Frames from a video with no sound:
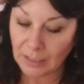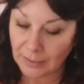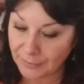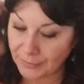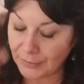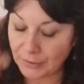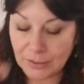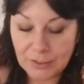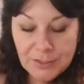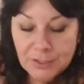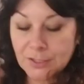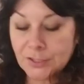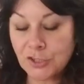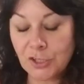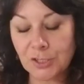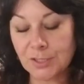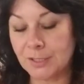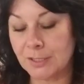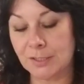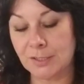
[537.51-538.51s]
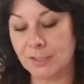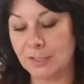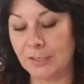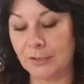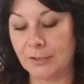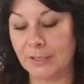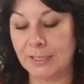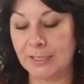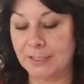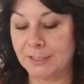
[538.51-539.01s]
There is just a
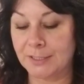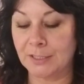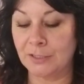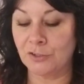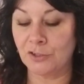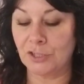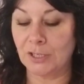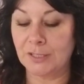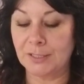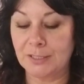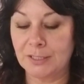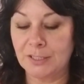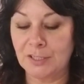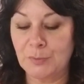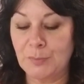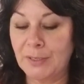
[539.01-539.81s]
serious injustice